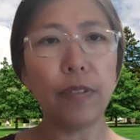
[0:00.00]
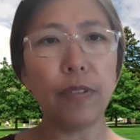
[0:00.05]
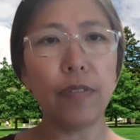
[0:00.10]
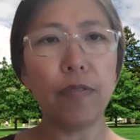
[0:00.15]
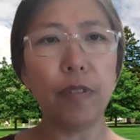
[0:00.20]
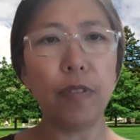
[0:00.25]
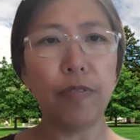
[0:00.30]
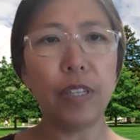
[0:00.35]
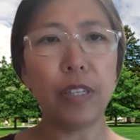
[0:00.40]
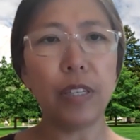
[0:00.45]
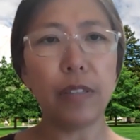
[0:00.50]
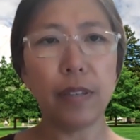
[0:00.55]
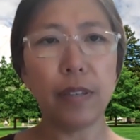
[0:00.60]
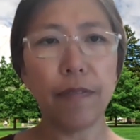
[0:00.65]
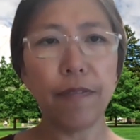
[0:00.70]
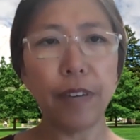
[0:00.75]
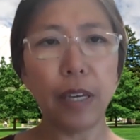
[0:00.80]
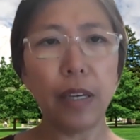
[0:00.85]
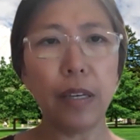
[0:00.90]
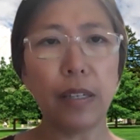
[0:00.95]
with this
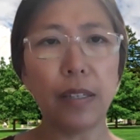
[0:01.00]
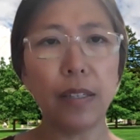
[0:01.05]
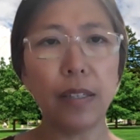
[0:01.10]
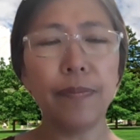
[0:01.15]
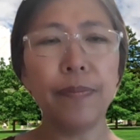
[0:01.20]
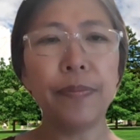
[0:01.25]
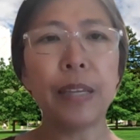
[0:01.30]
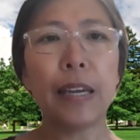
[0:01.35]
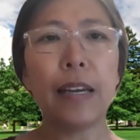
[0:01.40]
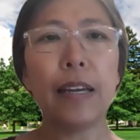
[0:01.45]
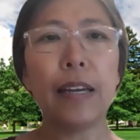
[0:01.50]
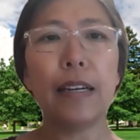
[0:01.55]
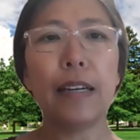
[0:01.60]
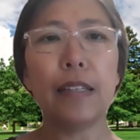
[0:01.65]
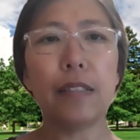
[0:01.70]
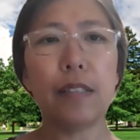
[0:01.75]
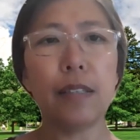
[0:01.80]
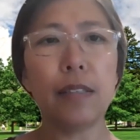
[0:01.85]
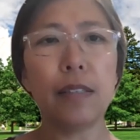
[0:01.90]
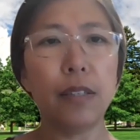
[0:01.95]
field,
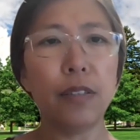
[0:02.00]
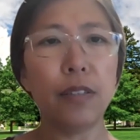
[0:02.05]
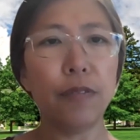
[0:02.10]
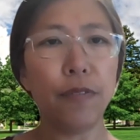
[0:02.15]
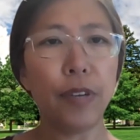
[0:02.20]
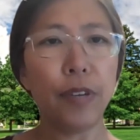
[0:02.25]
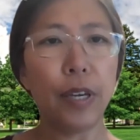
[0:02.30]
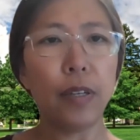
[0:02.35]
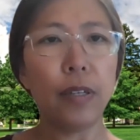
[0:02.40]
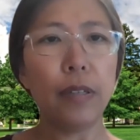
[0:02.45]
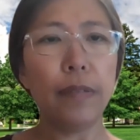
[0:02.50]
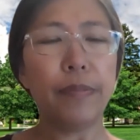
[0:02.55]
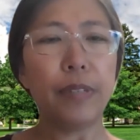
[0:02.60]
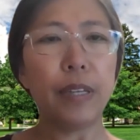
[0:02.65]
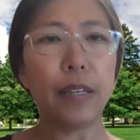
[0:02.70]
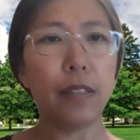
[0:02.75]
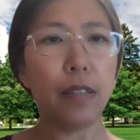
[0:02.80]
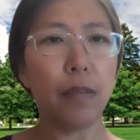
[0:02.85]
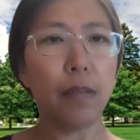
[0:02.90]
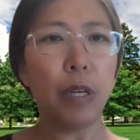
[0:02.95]
it's a new field,
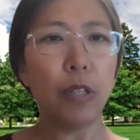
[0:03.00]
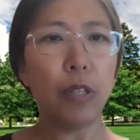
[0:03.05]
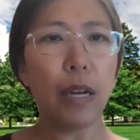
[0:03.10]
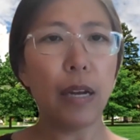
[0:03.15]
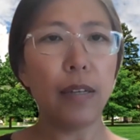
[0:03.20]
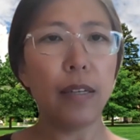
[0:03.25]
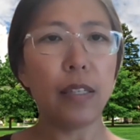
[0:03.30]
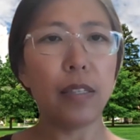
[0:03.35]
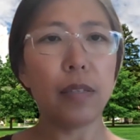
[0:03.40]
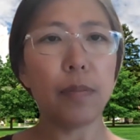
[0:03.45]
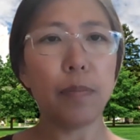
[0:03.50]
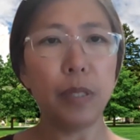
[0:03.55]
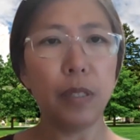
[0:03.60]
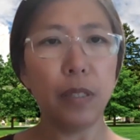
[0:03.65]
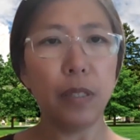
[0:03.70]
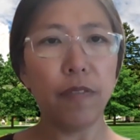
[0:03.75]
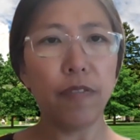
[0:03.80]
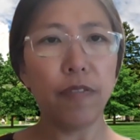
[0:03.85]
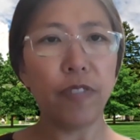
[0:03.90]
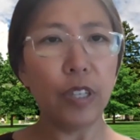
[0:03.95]
it's a
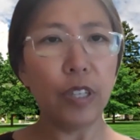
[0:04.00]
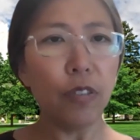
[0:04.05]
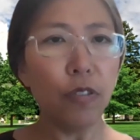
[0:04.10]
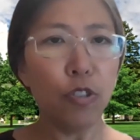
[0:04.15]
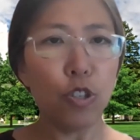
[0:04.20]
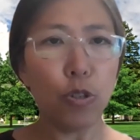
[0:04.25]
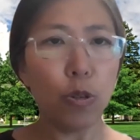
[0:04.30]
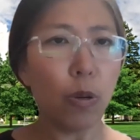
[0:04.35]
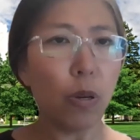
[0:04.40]
multidisciplinary field,